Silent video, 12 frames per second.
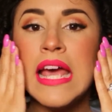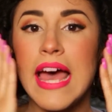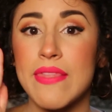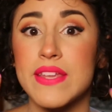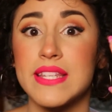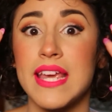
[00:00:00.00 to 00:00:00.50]

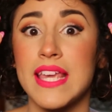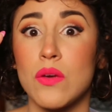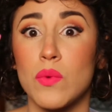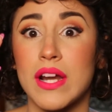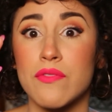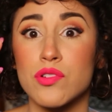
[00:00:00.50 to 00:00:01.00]
and then
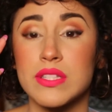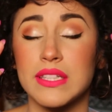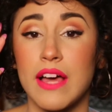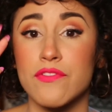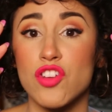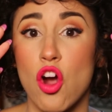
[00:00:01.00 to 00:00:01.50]
taking whatever's
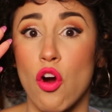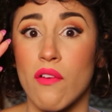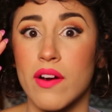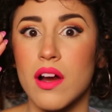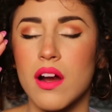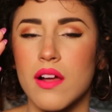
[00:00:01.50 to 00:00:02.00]
left
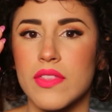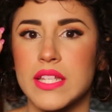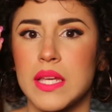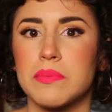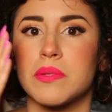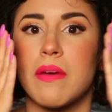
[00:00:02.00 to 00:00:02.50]
over on the
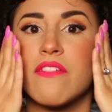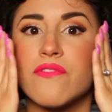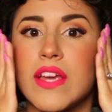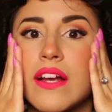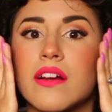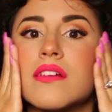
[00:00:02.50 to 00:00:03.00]
tips of my
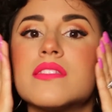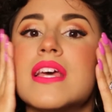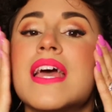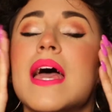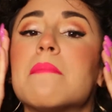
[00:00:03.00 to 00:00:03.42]
fingers